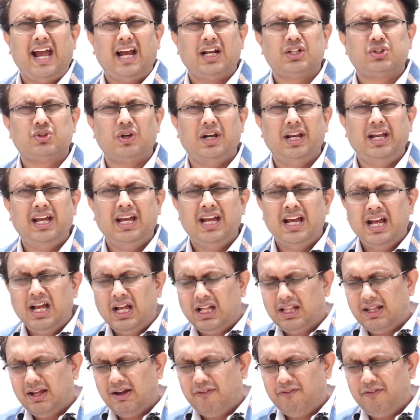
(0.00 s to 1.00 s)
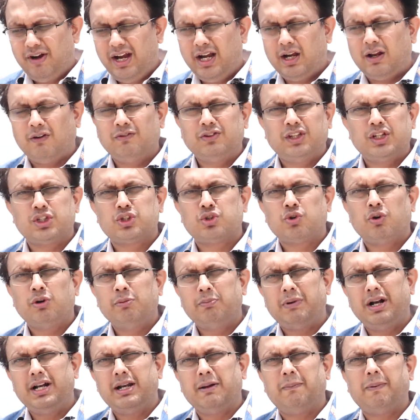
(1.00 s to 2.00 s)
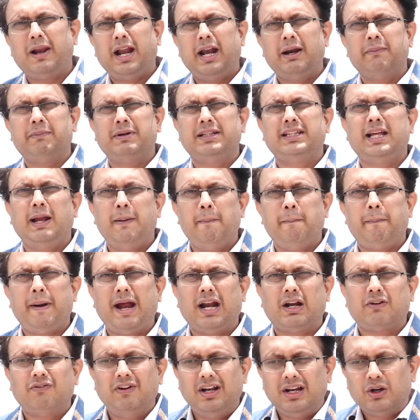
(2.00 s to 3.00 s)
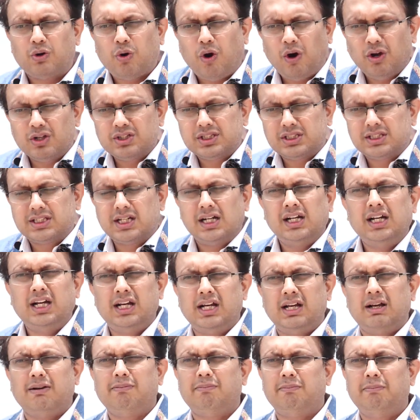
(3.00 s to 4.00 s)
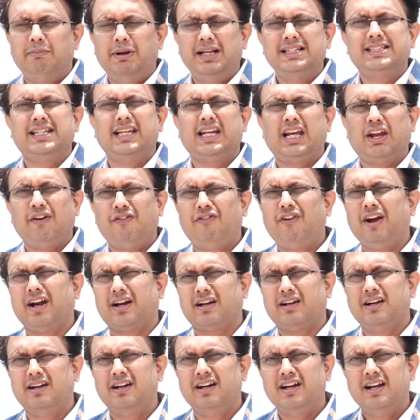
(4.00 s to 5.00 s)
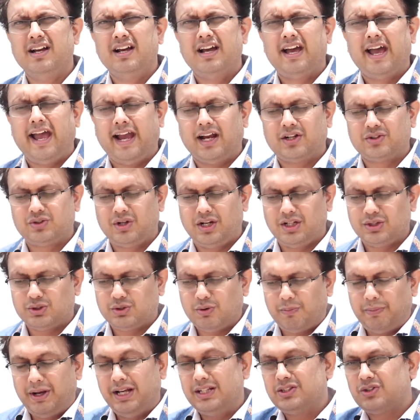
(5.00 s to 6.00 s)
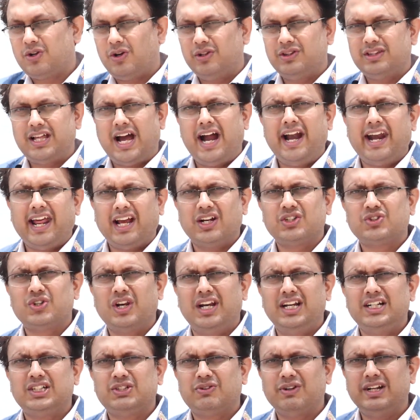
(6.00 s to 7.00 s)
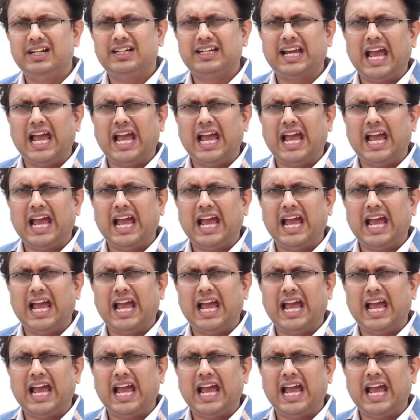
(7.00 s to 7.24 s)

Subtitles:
actually the weight of the stone multiplied by the impact will cause the basic effect actually. So based on that actually it